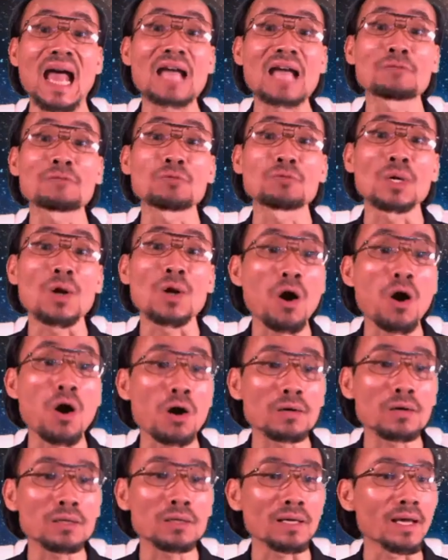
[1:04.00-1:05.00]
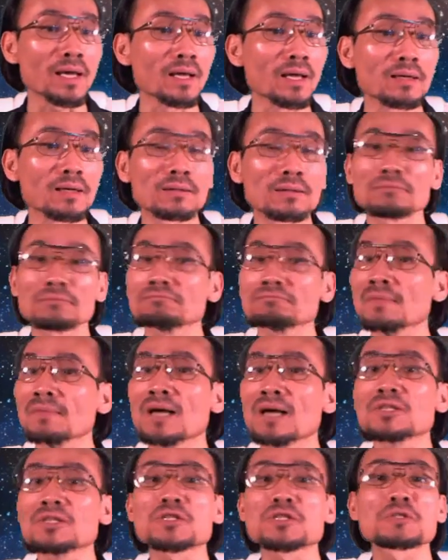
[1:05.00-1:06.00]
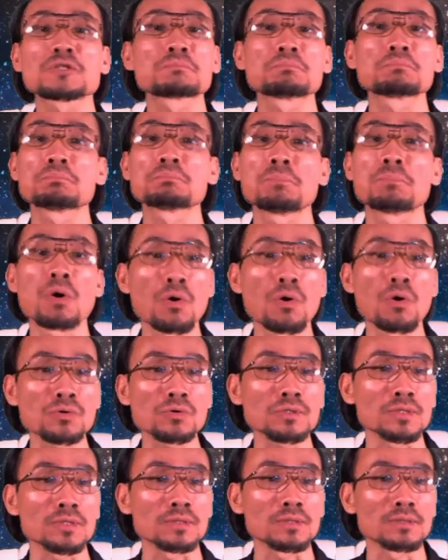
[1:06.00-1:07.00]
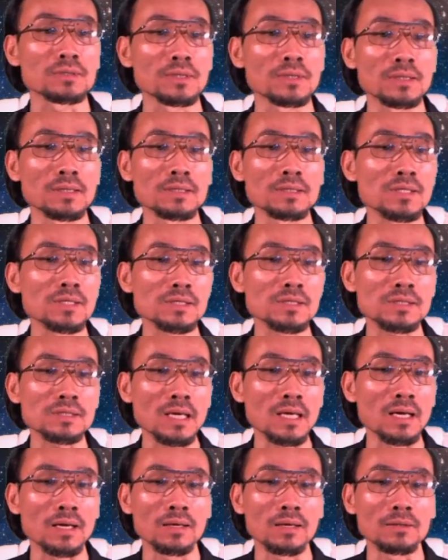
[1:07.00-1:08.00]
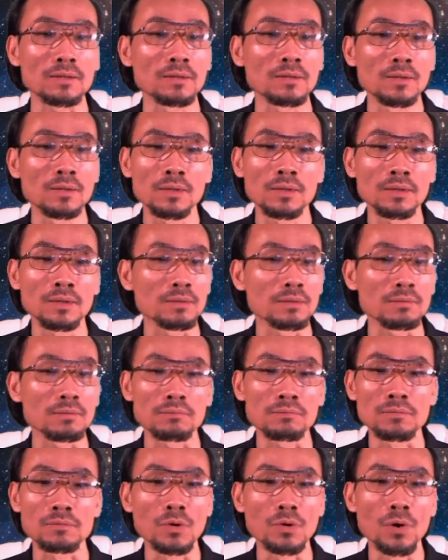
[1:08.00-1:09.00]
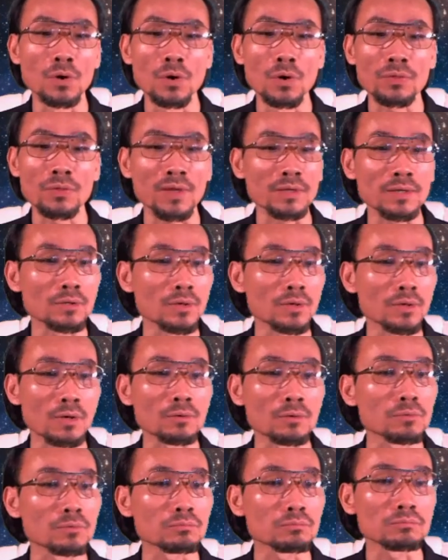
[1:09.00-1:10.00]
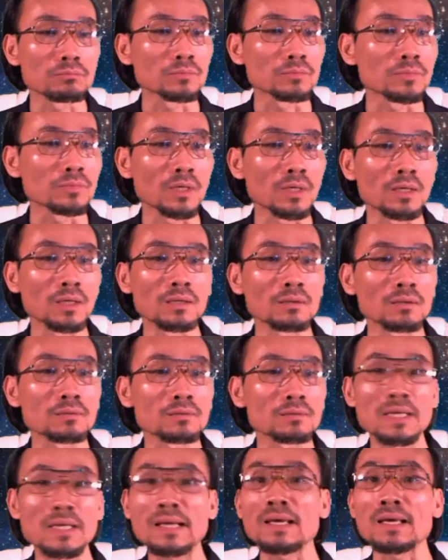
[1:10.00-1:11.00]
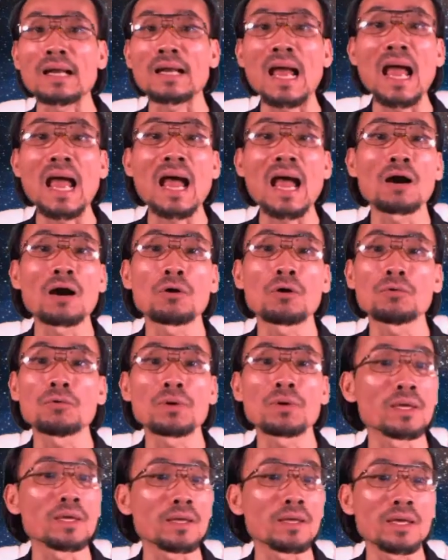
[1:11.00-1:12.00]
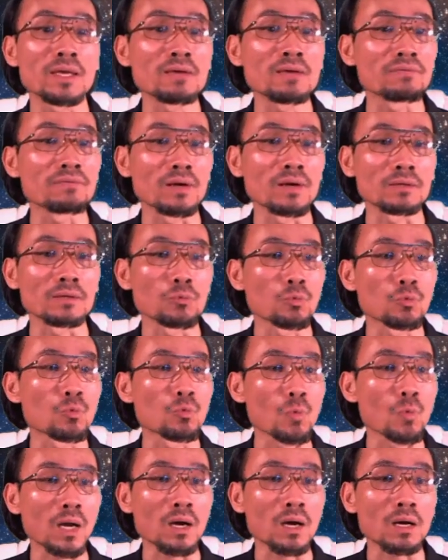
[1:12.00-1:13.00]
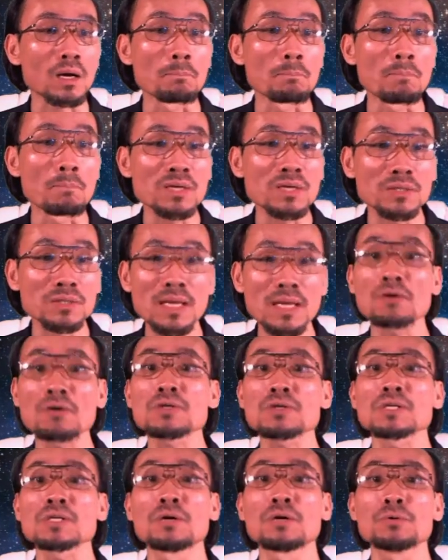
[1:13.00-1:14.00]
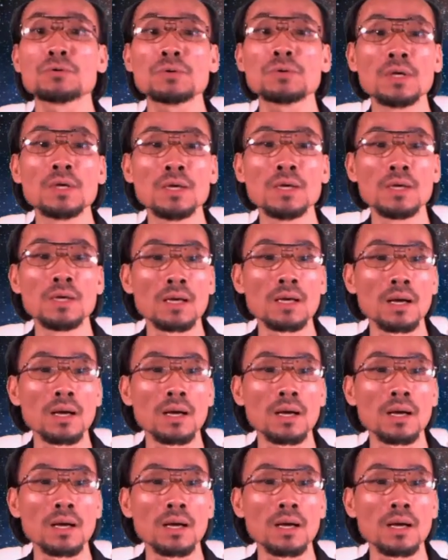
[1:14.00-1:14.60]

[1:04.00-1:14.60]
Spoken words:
I recorded and I just posted, it's just nothing, taken out even when I got a mistake or so.